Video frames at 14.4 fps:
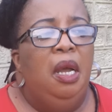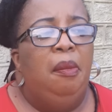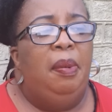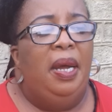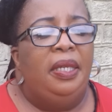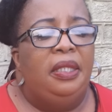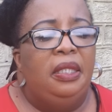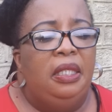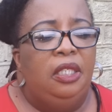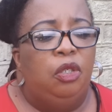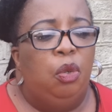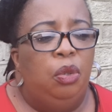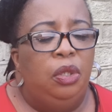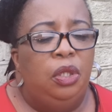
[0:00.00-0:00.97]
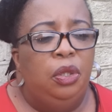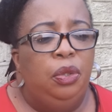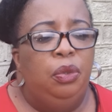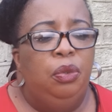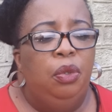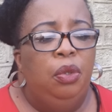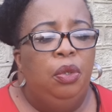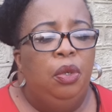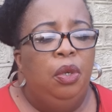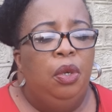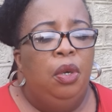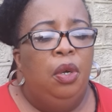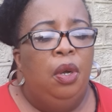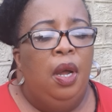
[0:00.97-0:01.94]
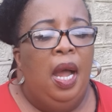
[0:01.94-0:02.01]
But it continued
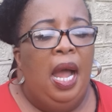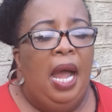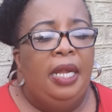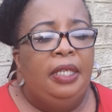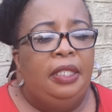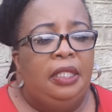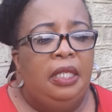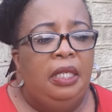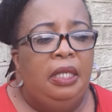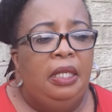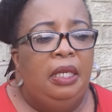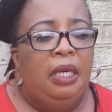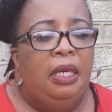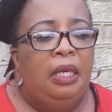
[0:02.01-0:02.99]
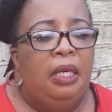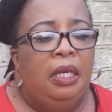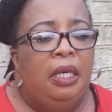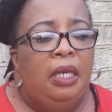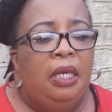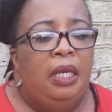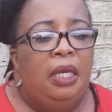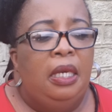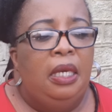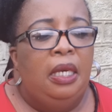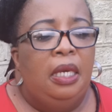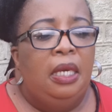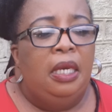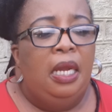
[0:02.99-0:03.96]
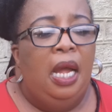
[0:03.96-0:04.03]
until,
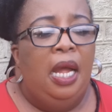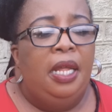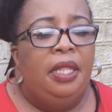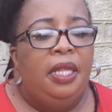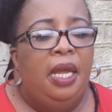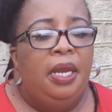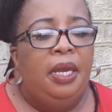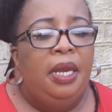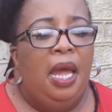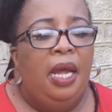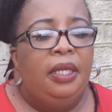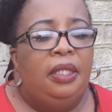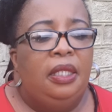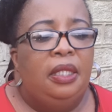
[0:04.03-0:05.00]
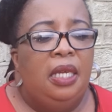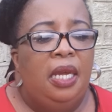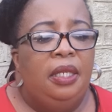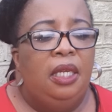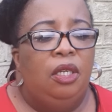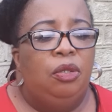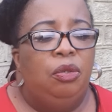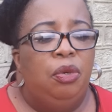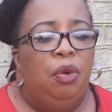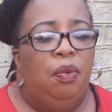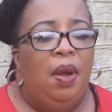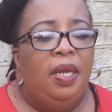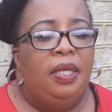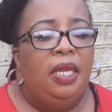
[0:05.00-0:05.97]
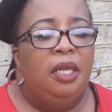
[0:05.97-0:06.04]
and then I decided, you know
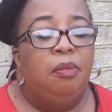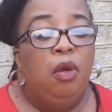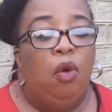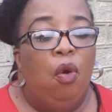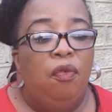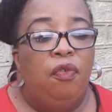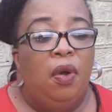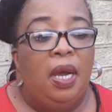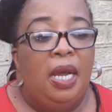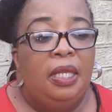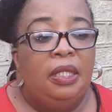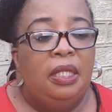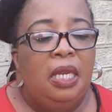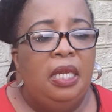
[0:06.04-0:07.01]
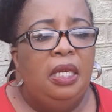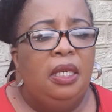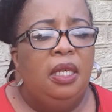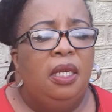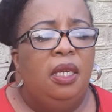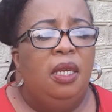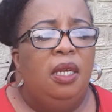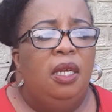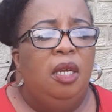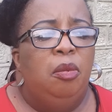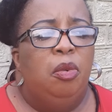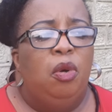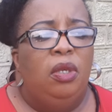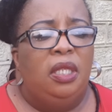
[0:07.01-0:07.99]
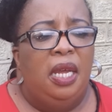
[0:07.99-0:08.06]
what, let me go for counseling,
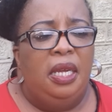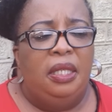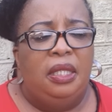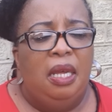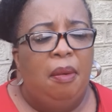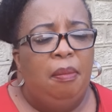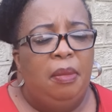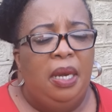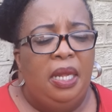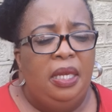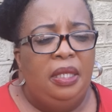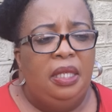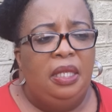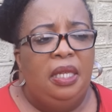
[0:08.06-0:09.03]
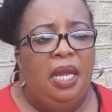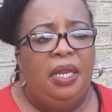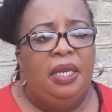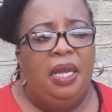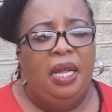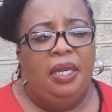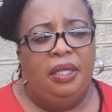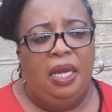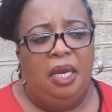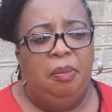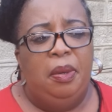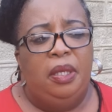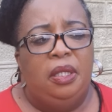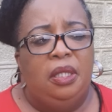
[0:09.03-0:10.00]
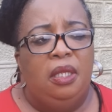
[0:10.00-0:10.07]
because I had some lady, an elderly
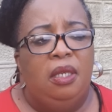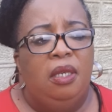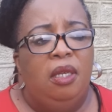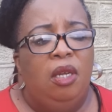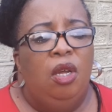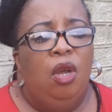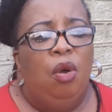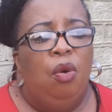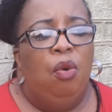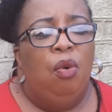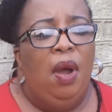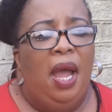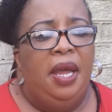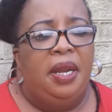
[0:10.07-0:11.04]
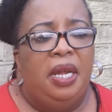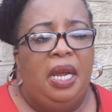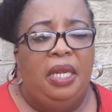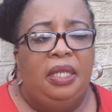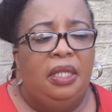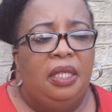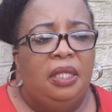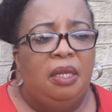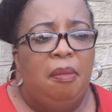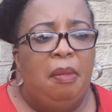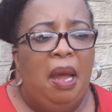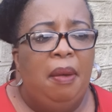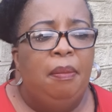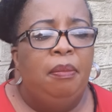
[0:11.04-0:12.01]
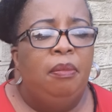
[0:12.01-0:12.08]
person who I regarded as a
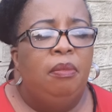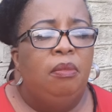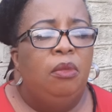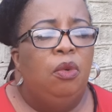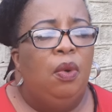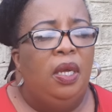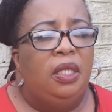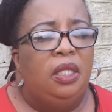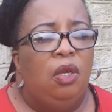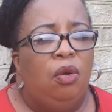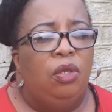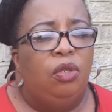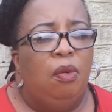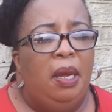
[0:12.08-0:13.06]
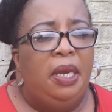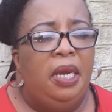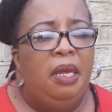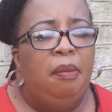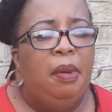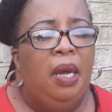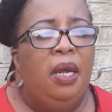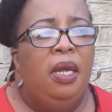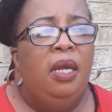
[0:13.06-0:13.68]
mom, was also my neighbor.